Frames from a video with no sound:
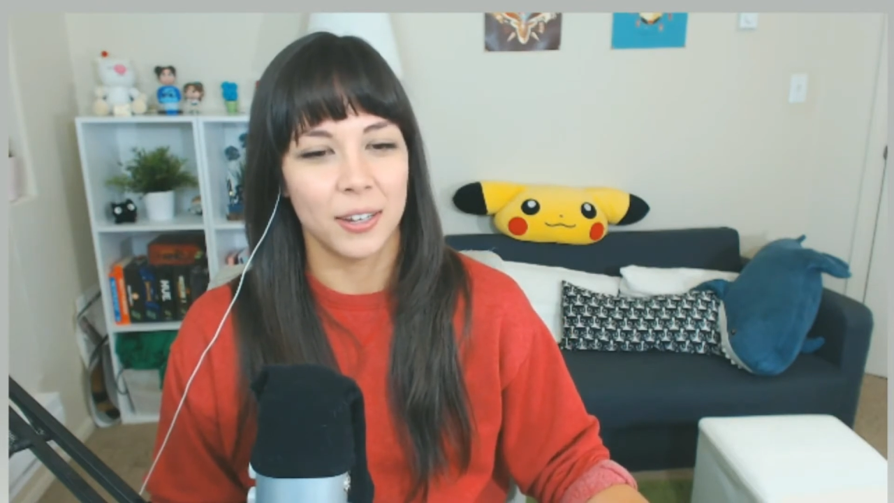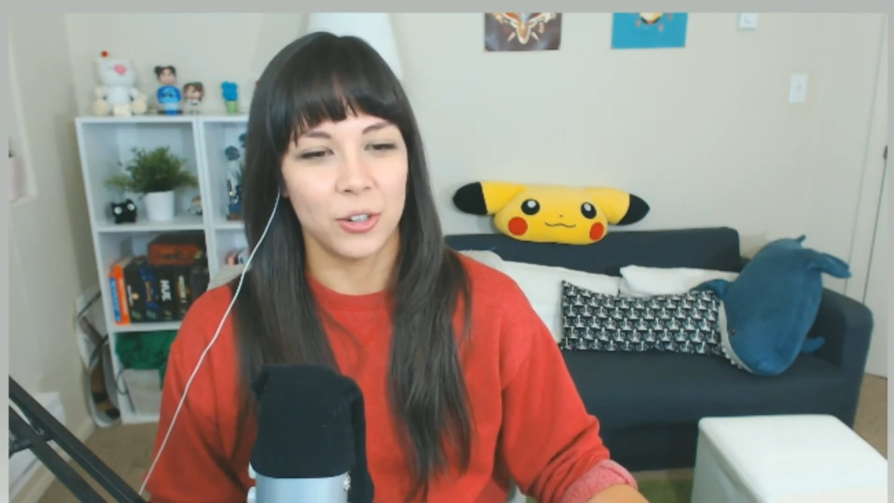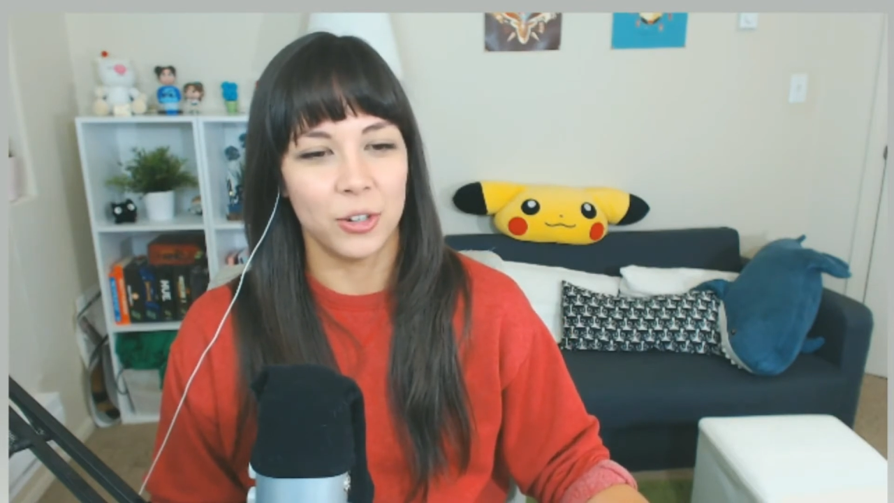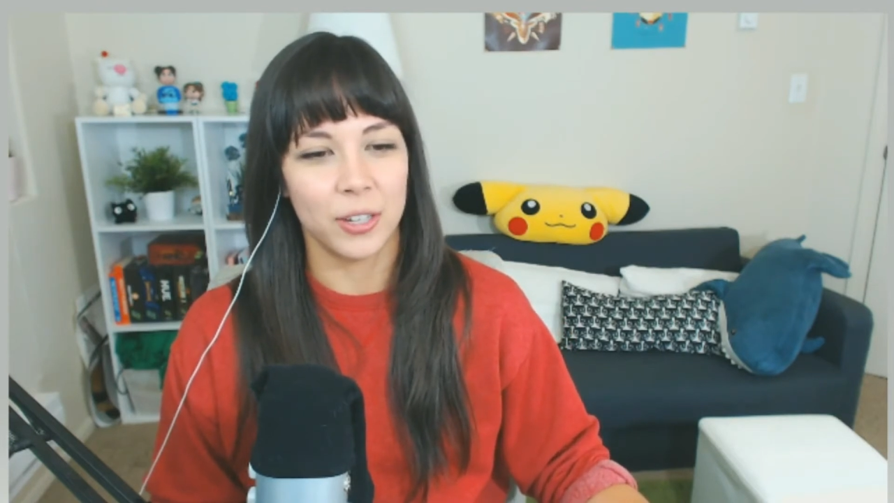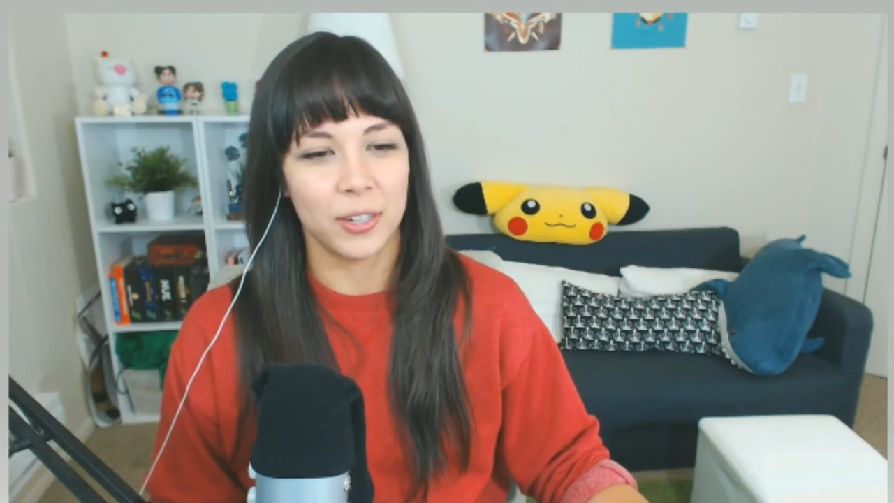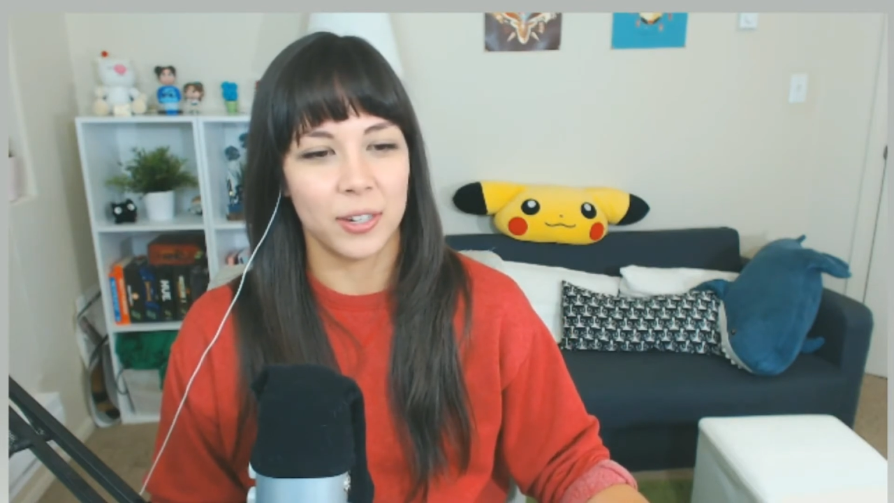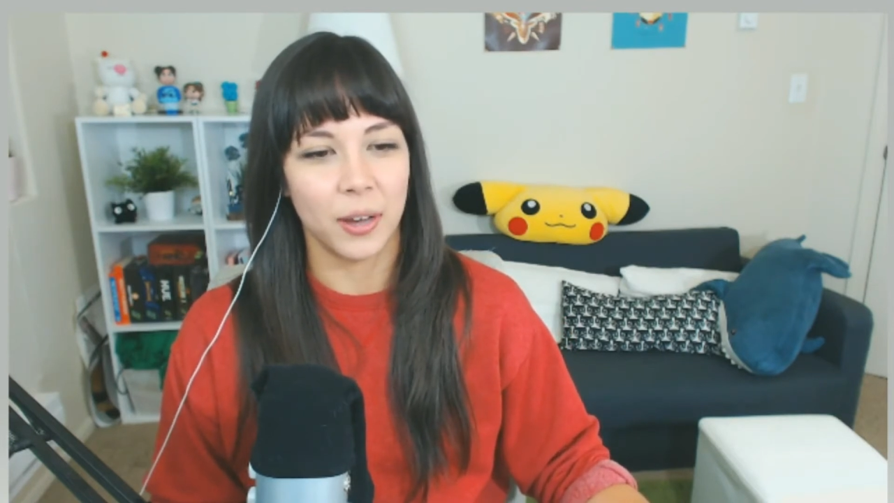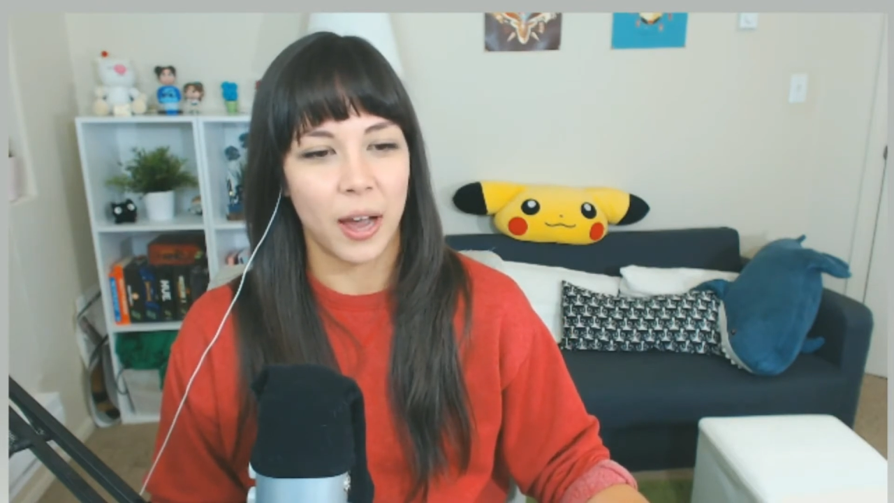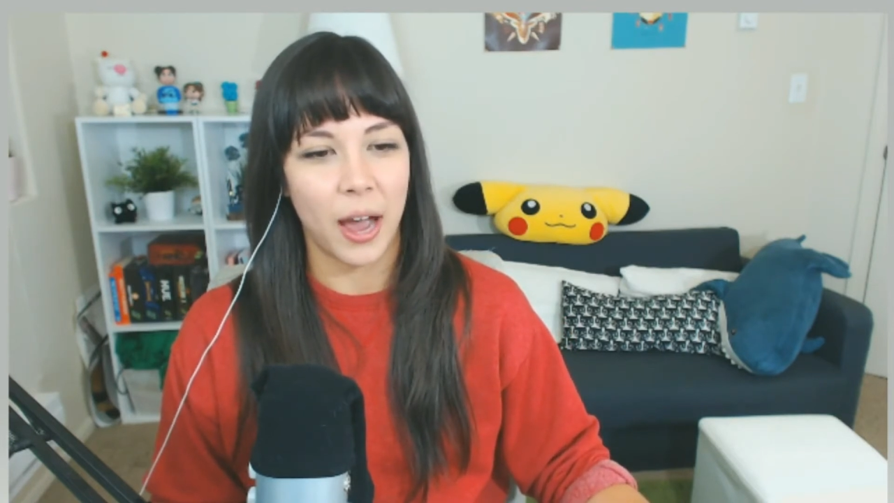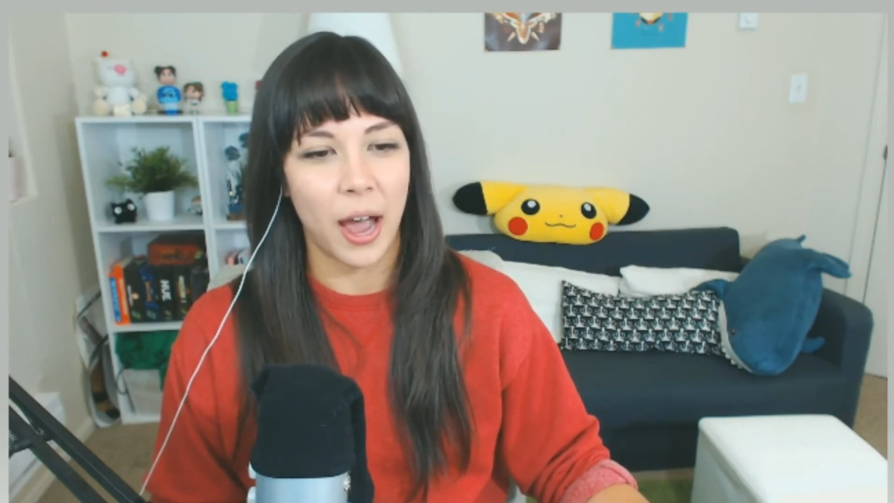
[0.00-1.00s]
just
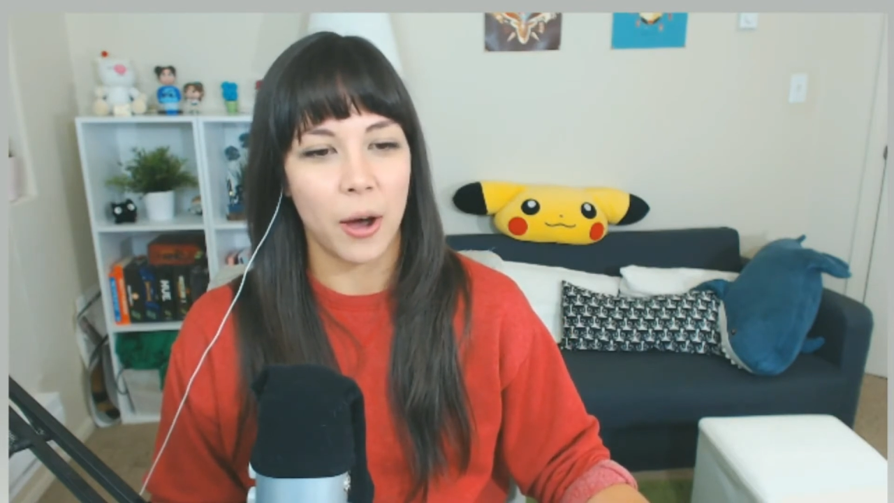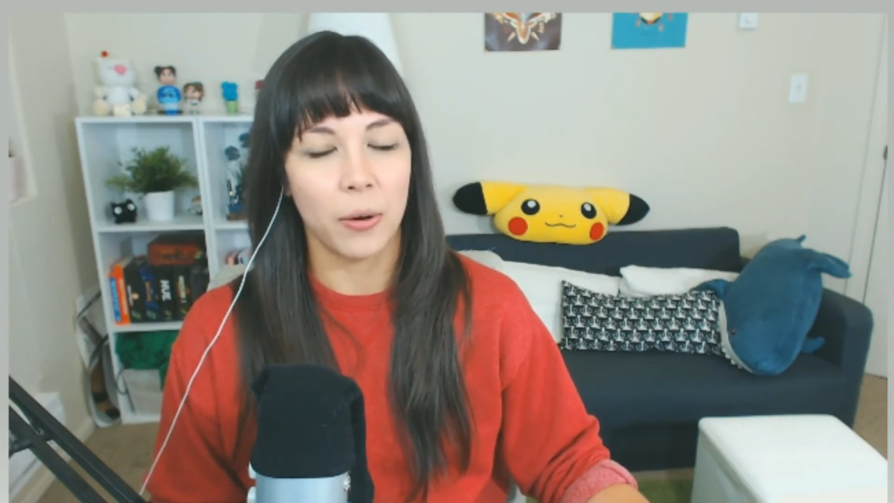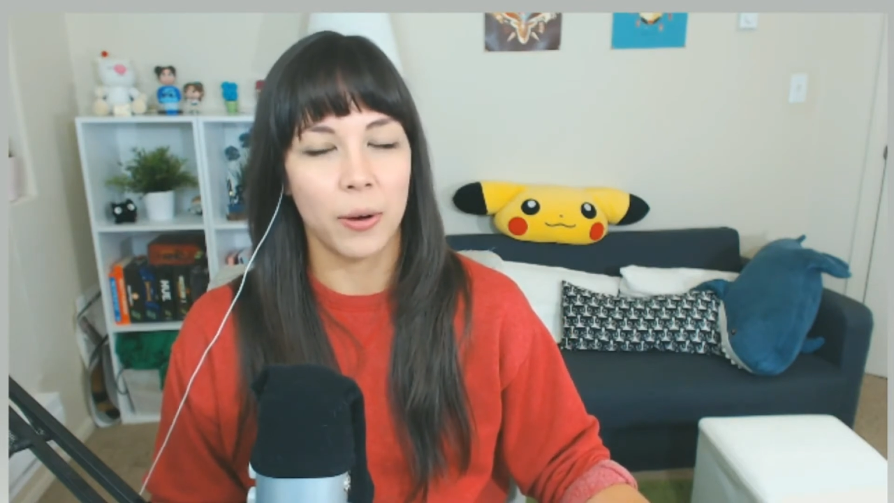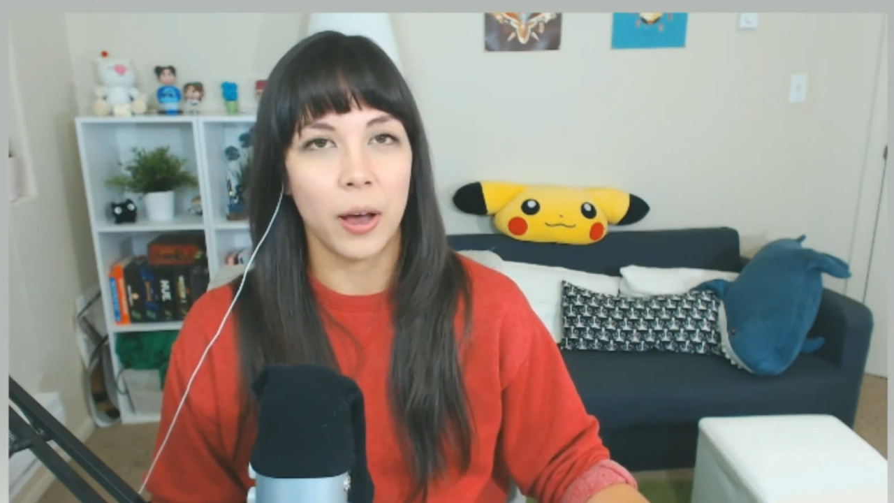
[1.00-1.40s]
how